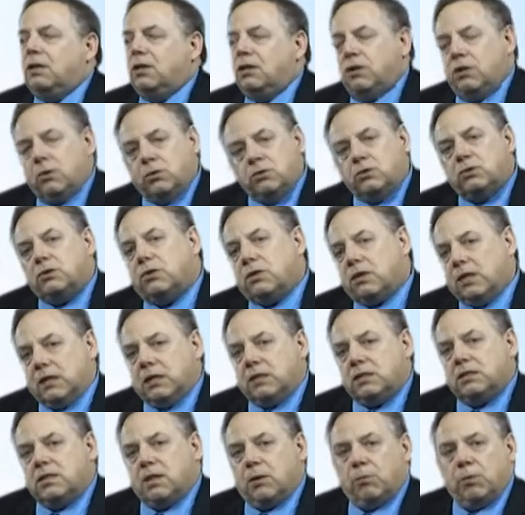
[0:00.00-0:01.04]
Those are
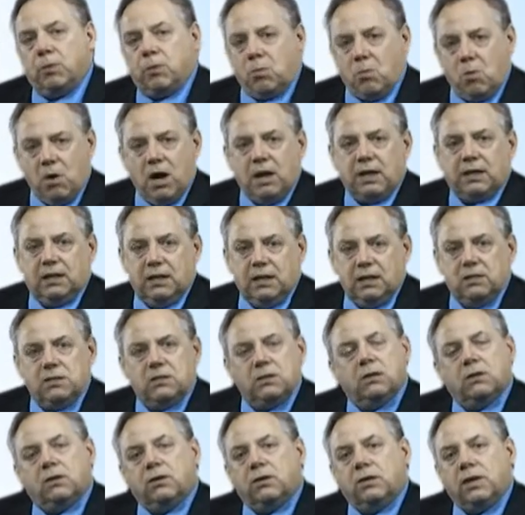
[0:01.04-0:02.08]
things that we want kids
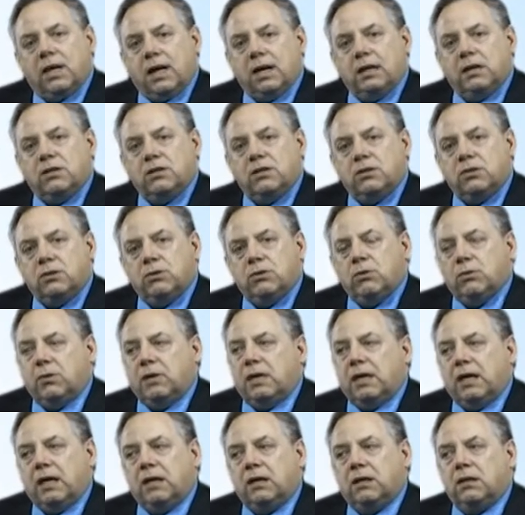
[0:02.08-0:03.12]
to learn how to do,
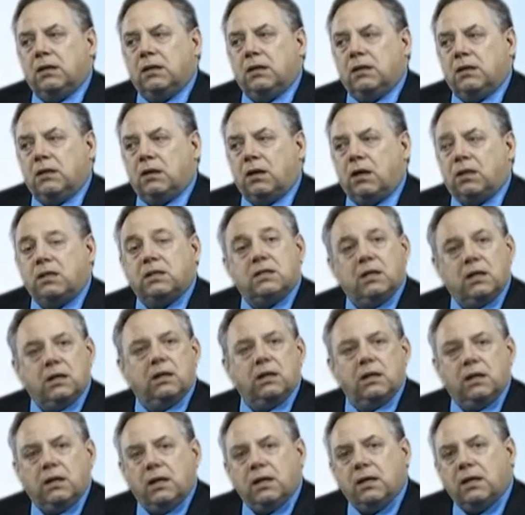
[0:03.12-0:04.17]
and how to
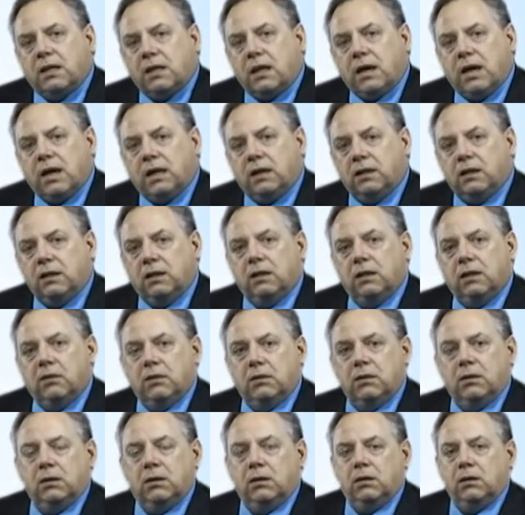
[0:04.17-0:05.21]
articulate that
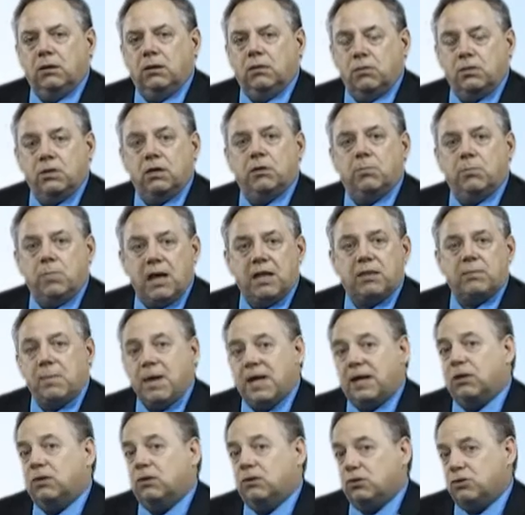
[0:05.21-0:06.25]
in using
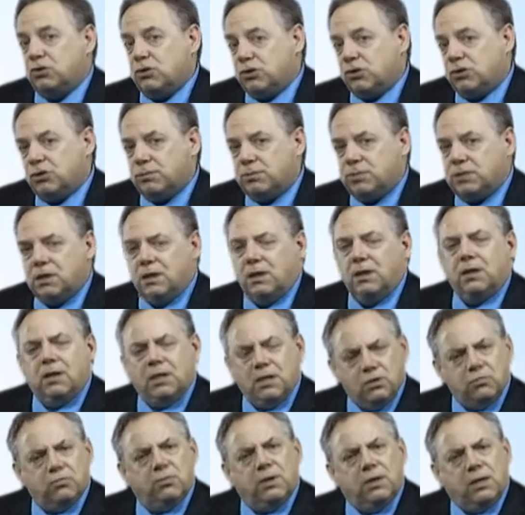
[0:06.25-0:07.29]
mathematical terms
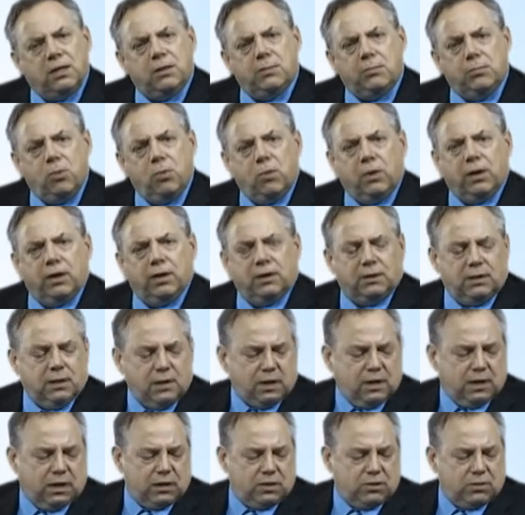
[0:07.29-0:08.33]
is really important.
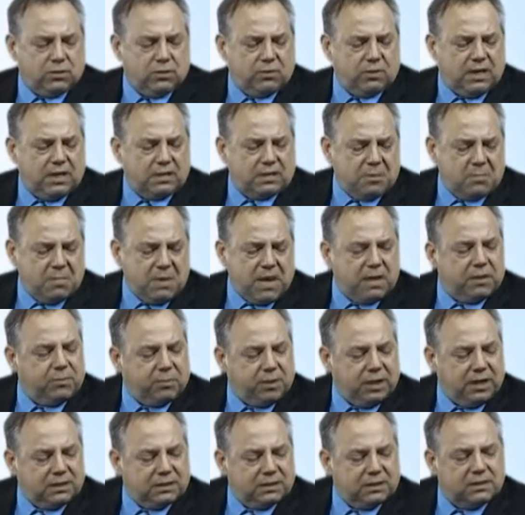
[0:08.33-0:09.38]
And so that's a math
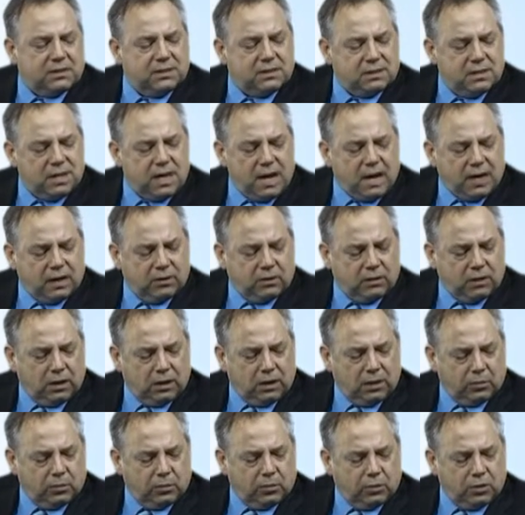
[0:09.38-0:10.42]
practice that
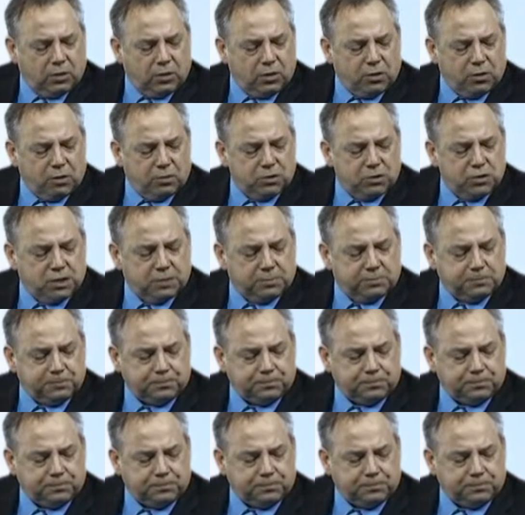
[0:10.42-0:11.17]
we're encouraging.